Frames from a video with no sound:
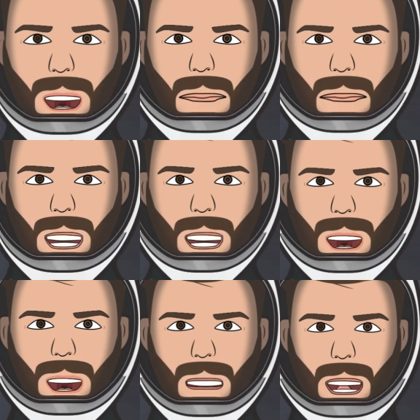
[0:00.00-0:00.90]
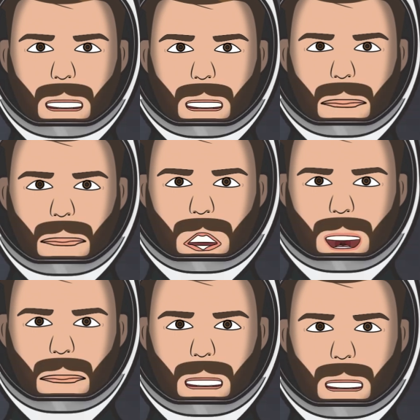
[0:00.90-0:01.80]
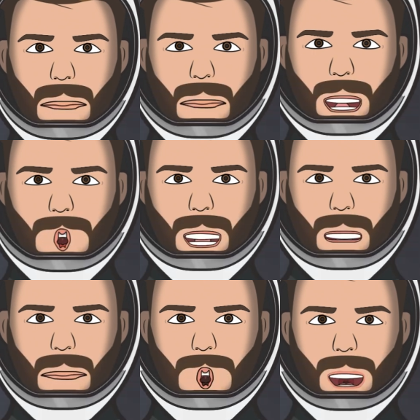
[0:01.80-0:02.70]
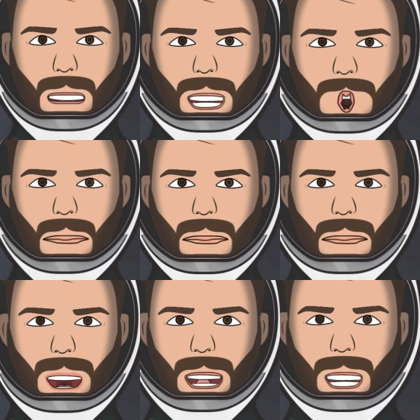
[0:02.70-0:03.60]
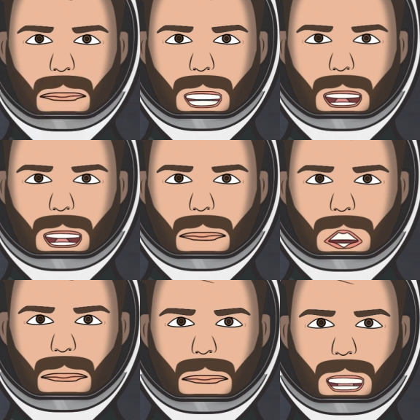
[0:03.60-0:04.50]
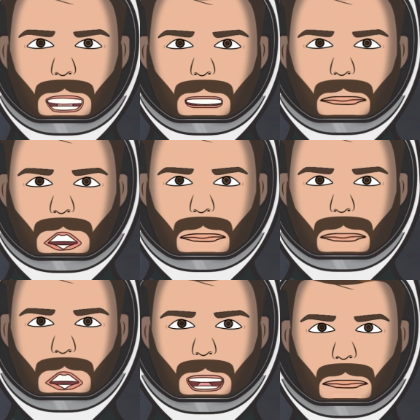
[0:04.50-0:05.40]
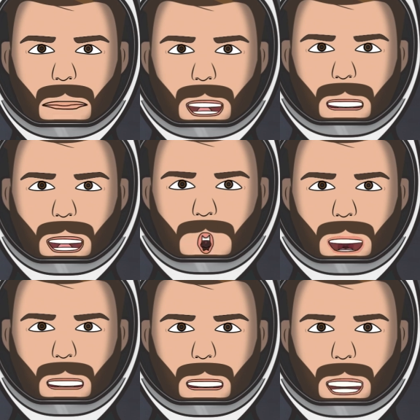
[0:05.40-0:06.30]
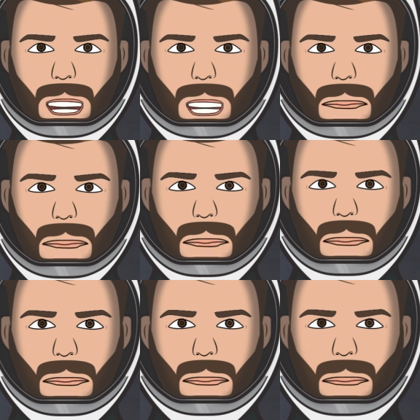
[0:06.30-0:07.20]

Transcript: As always, I have to say thanks to Mary, otherwise known as Boca Chica Gal, for being out there filming the Starbase content.